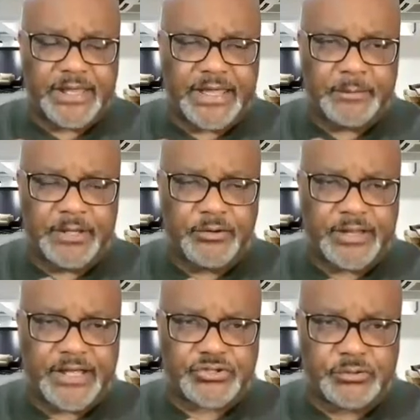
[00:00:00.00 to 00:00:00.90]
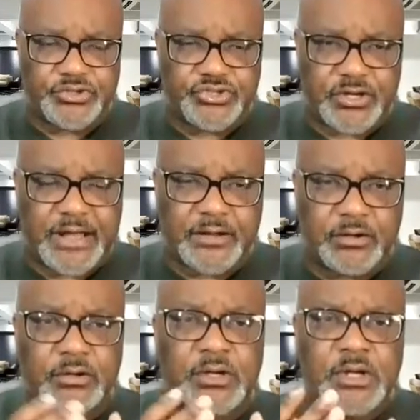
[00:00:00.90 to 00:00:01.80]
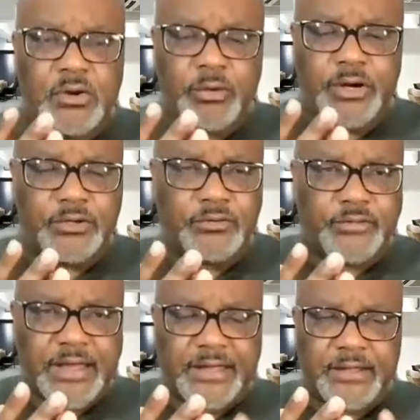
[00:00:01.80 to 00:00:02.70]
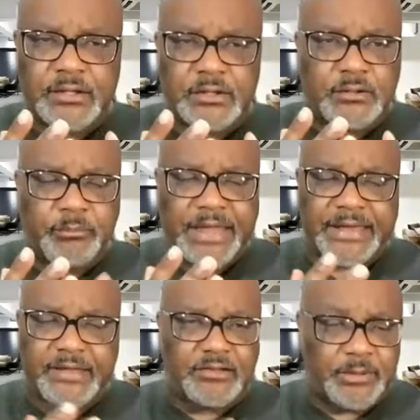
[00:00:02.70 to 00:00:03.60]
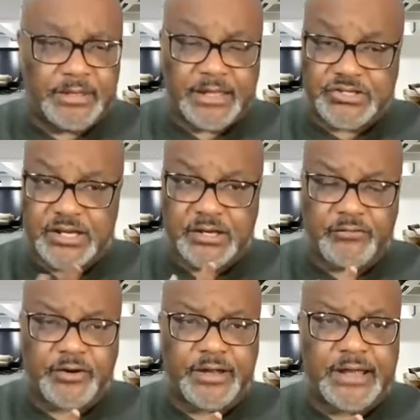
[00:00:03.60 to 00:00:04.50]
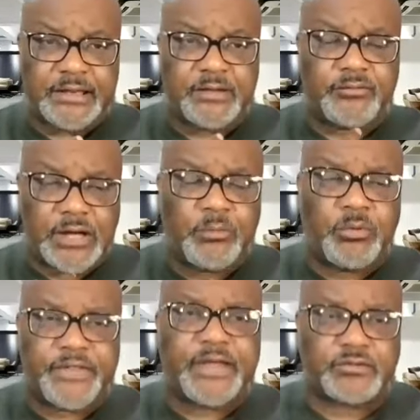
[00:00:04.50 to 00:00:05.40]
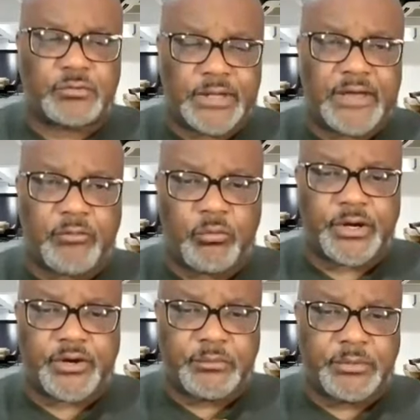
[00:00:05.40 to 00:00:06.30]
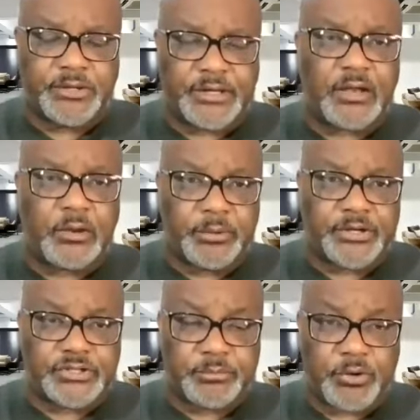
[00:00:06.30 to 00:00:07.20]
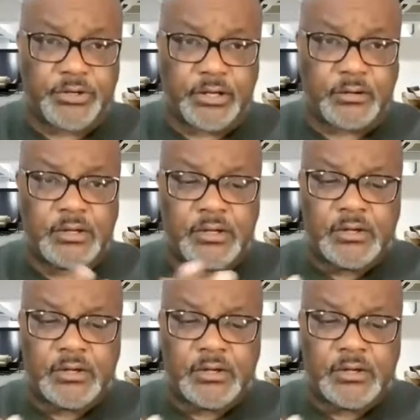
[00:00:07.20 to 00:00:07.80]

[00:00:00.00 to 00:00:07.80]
Academy International in Chicago, where you've got black kids being educated at a very high level. I want that school to have a $100 million budget per year.